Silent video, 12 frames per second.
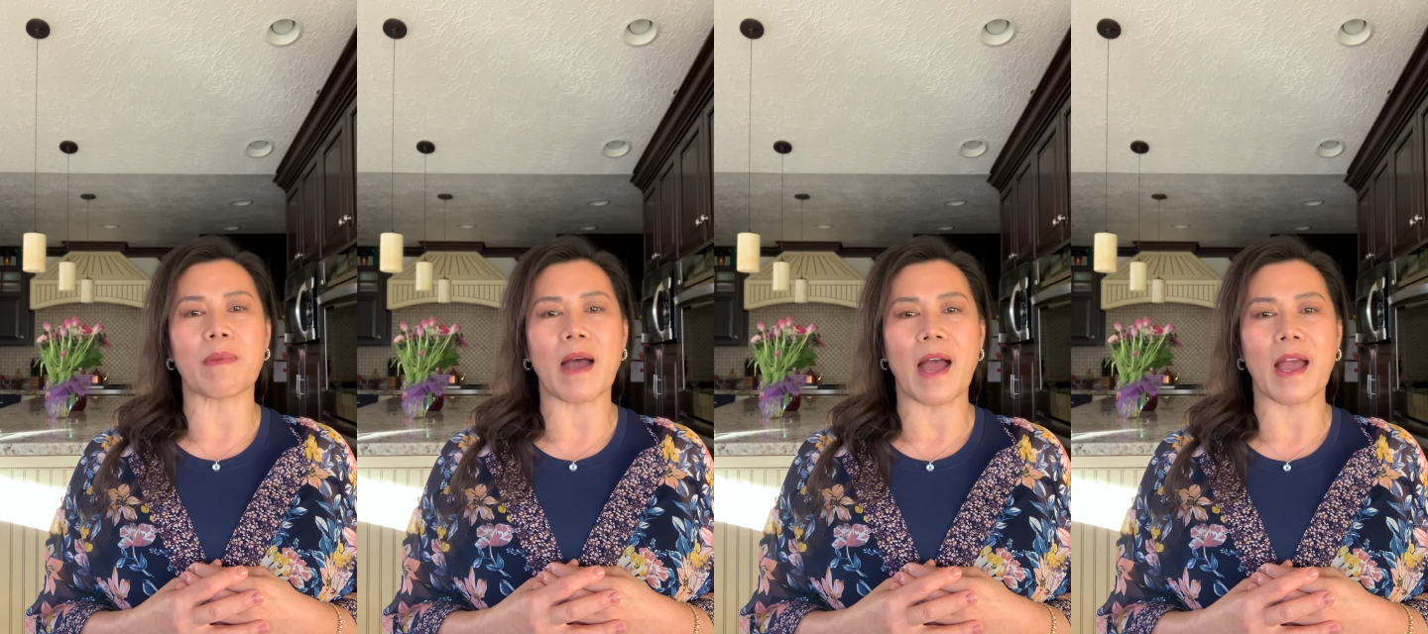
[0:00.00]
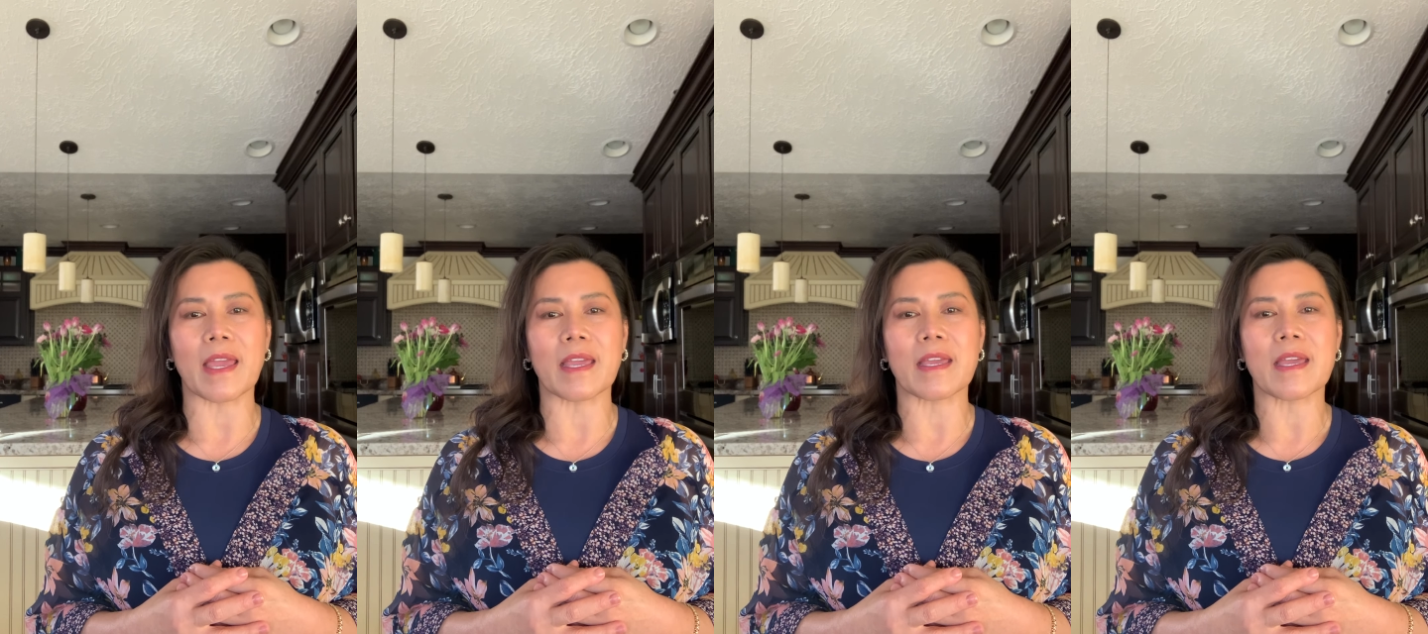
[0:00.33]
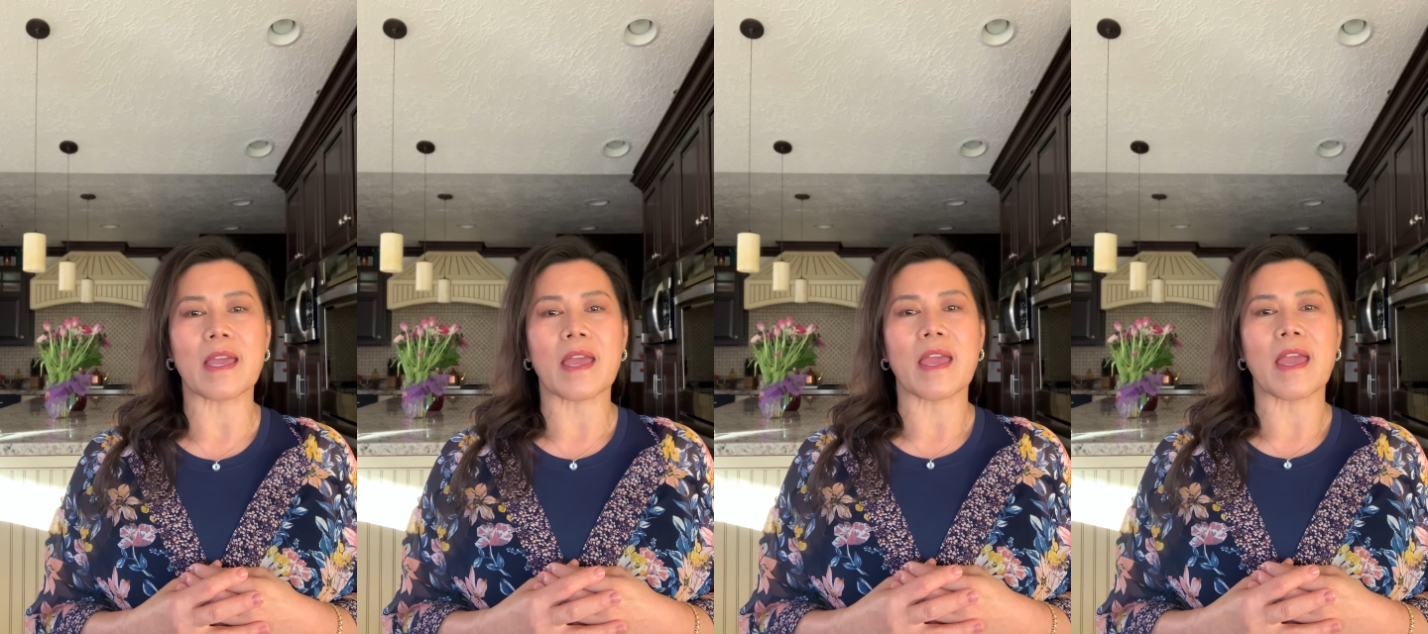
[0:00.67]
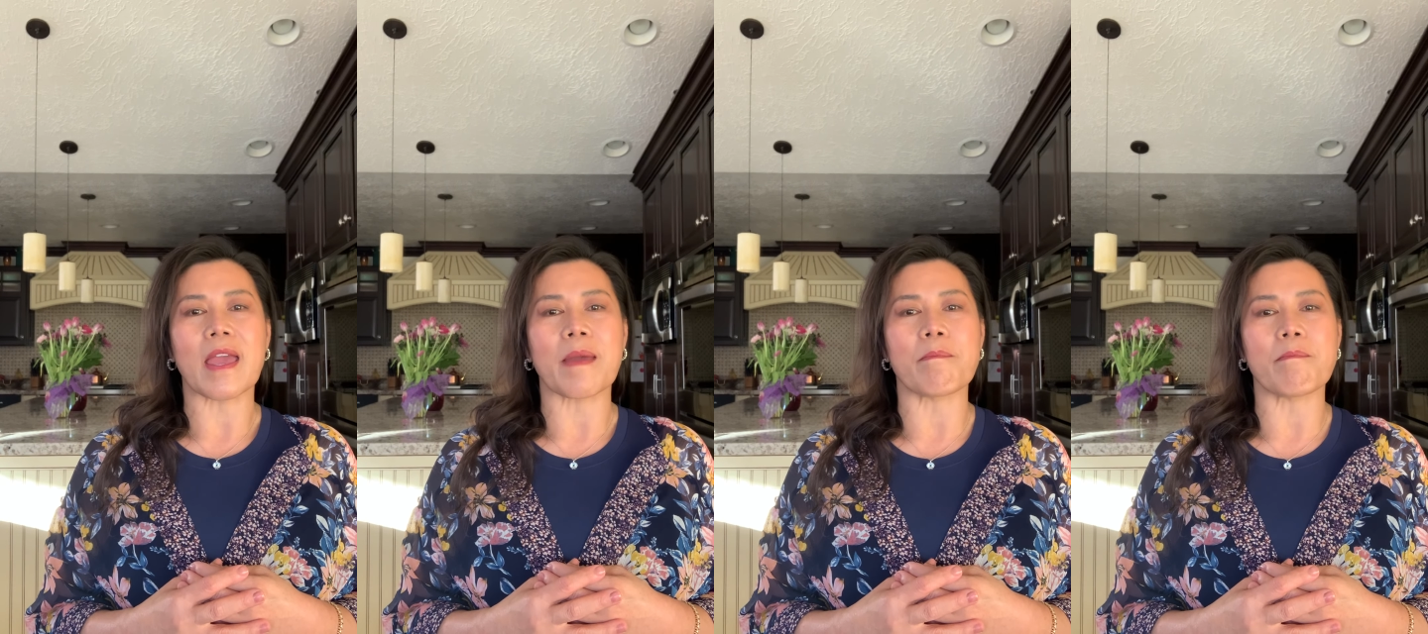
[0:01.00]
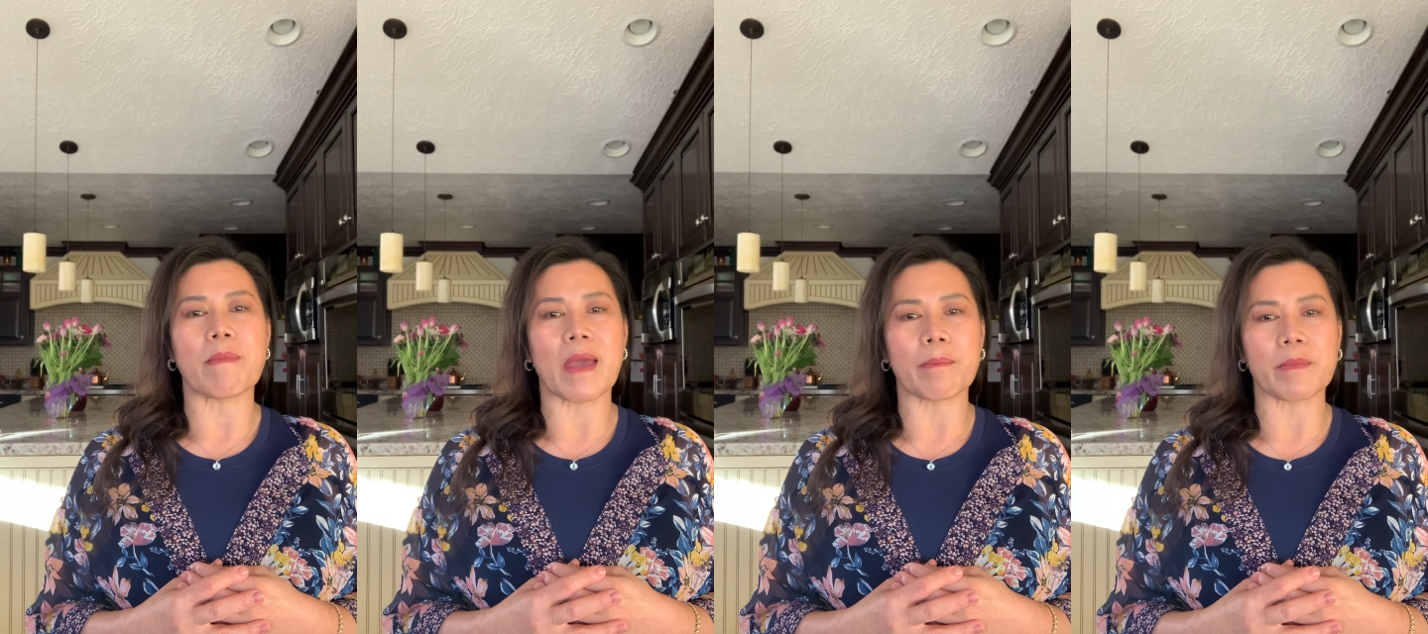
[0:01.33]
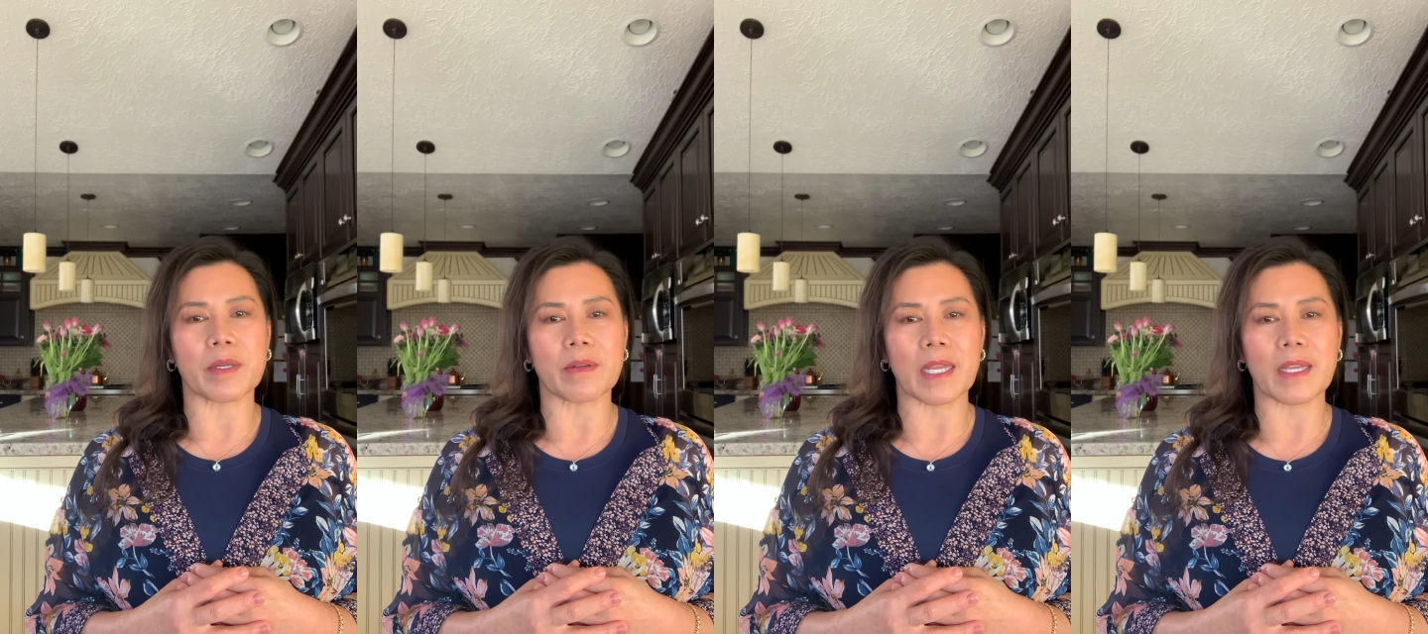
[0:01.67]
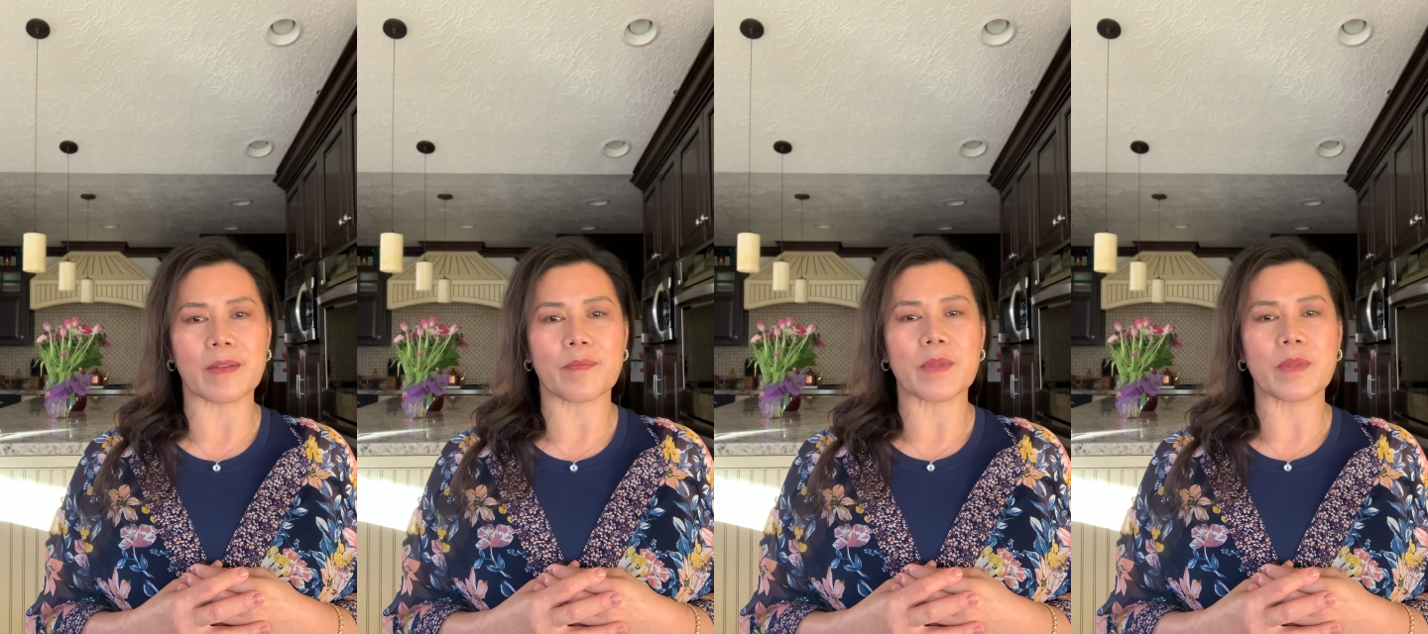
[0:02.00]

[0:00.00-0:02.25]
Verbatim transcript: buy a memory.